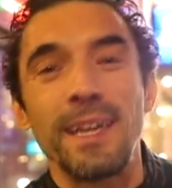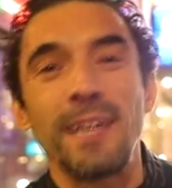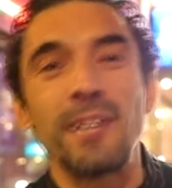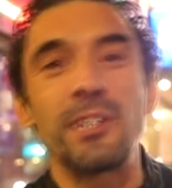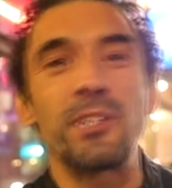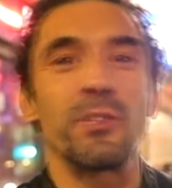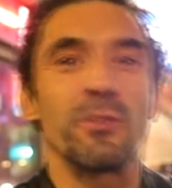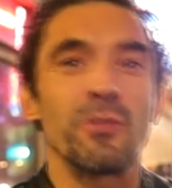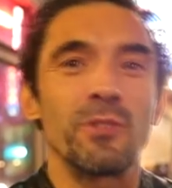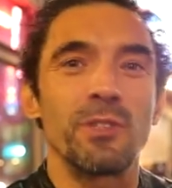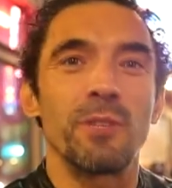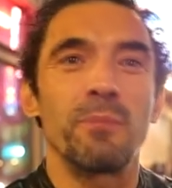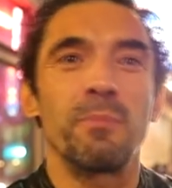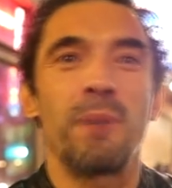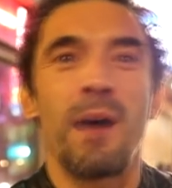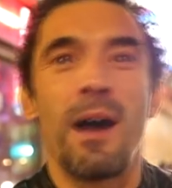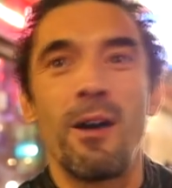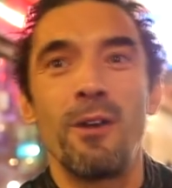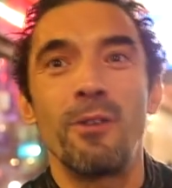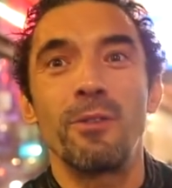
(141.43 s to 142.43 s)
issues
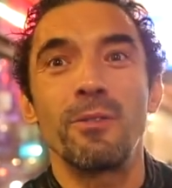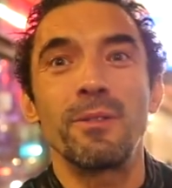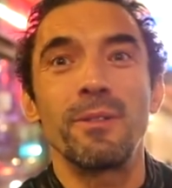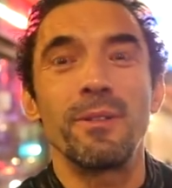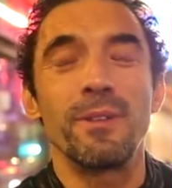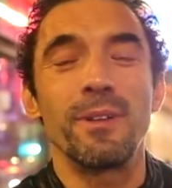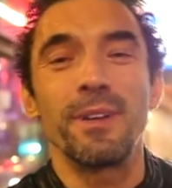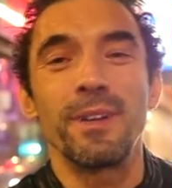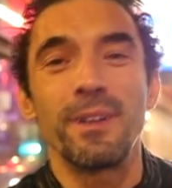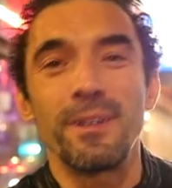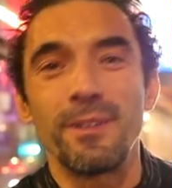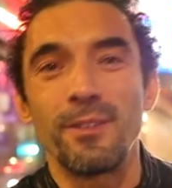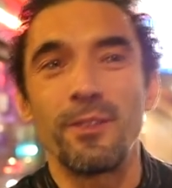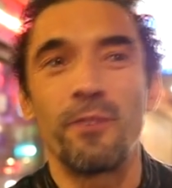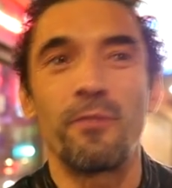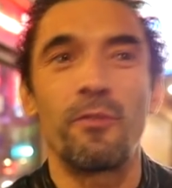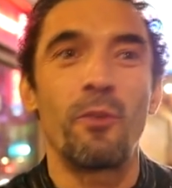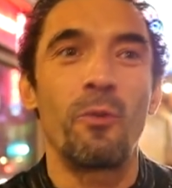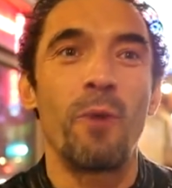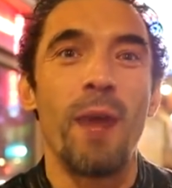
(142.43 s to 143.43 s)
about
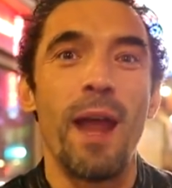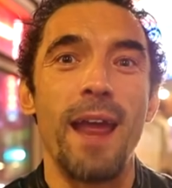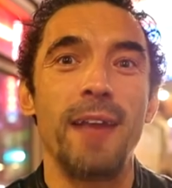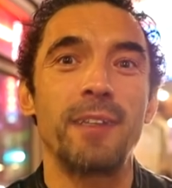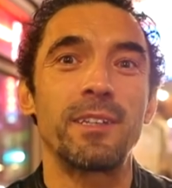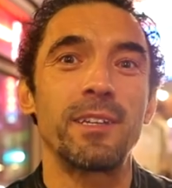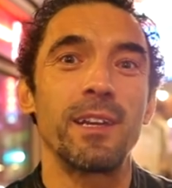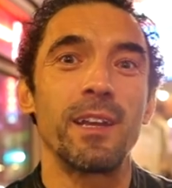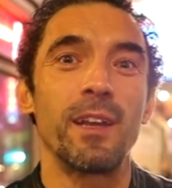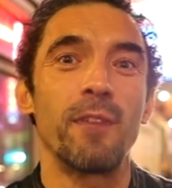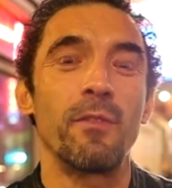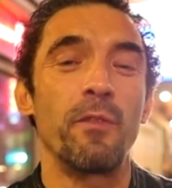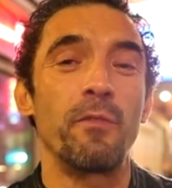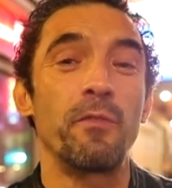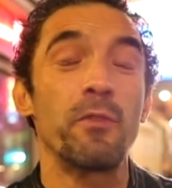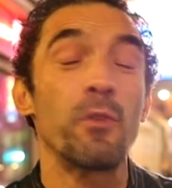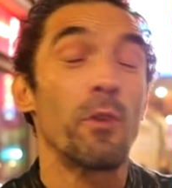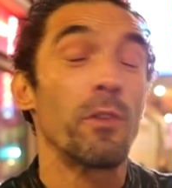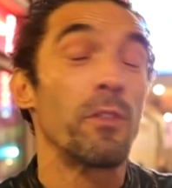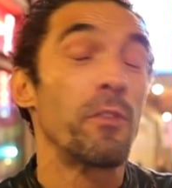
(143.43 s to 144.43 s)
the veracity of a
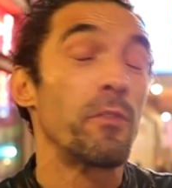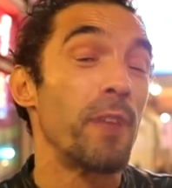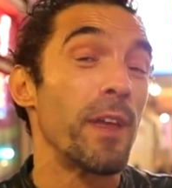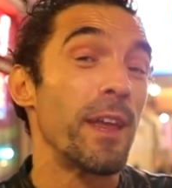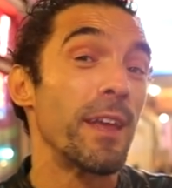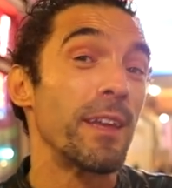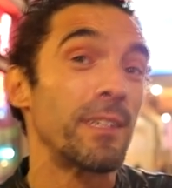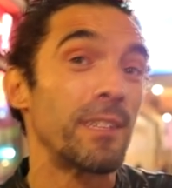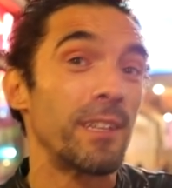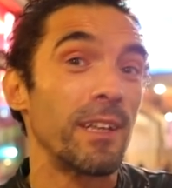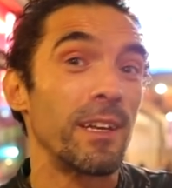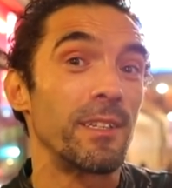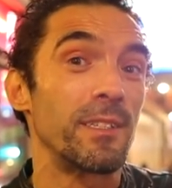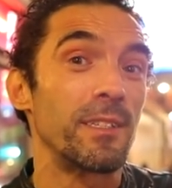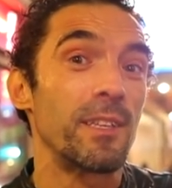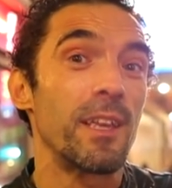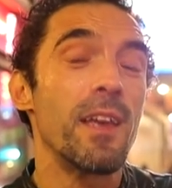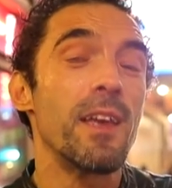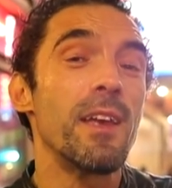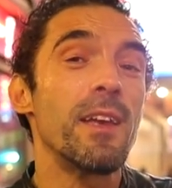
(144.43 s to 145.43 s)
few of the things
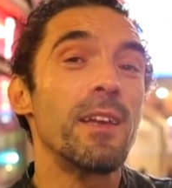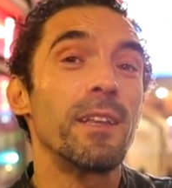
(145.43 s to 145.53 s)
because